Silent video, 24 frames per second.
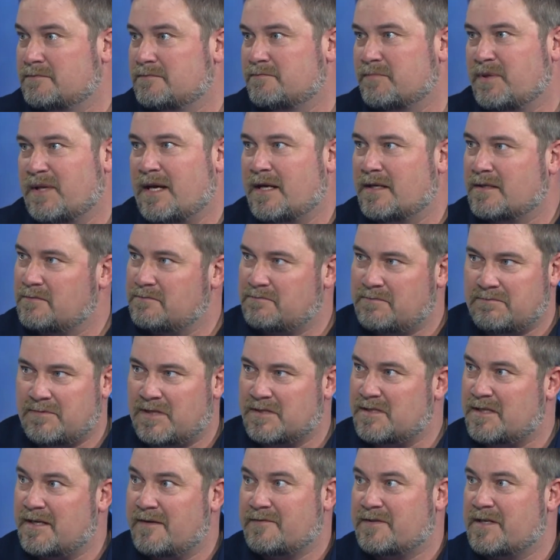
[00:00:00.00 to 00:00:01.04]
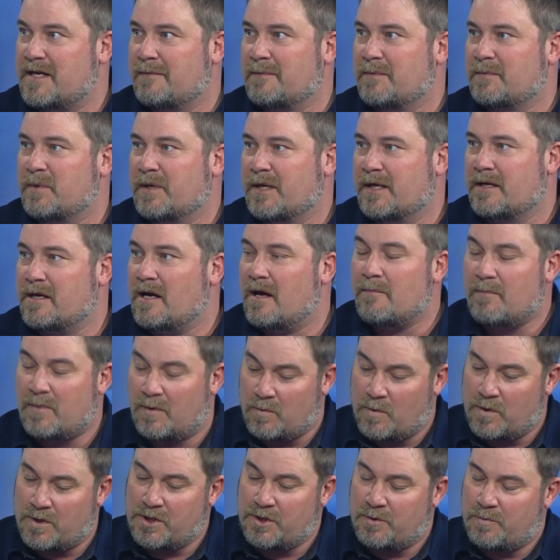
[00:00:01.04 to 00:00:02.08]
Plant doesn't have time to bring it up. But
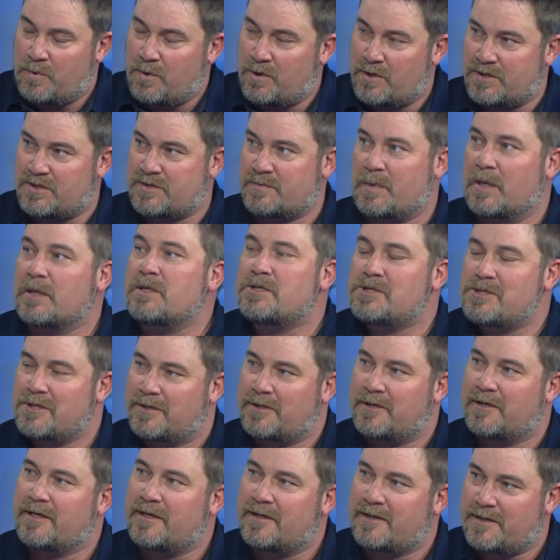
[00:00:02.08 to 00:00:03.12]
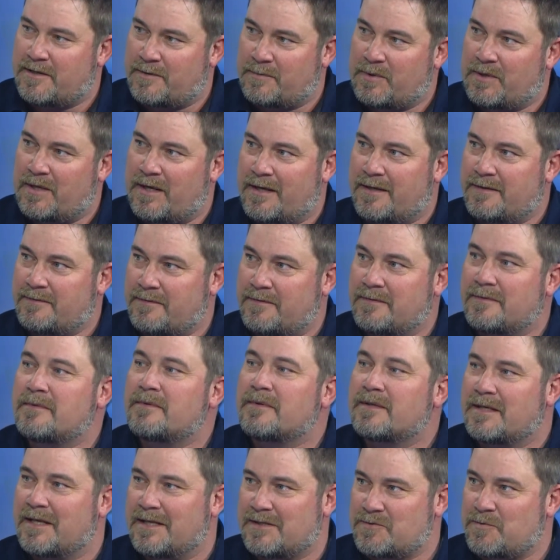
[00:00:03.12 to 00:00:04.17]
when you put a sponge underneath your plant,
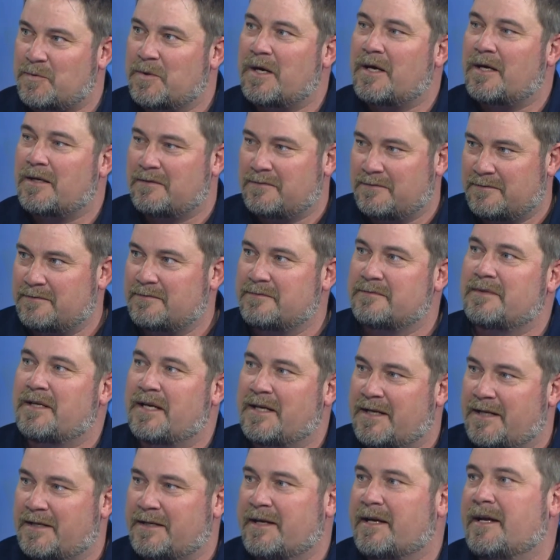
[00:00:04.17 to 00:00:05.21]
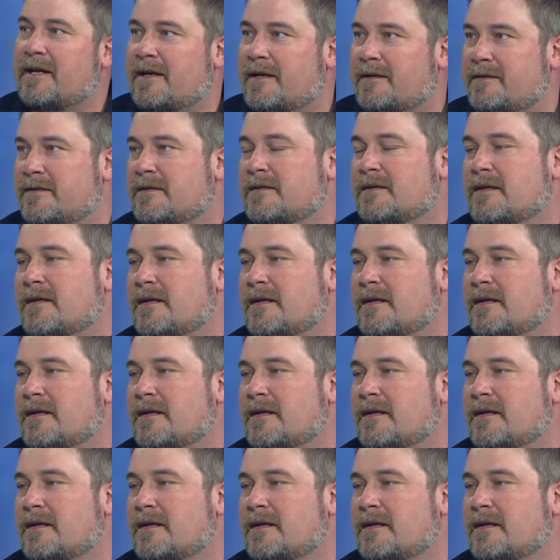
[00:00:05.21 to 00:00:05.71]
guess what? It can get it.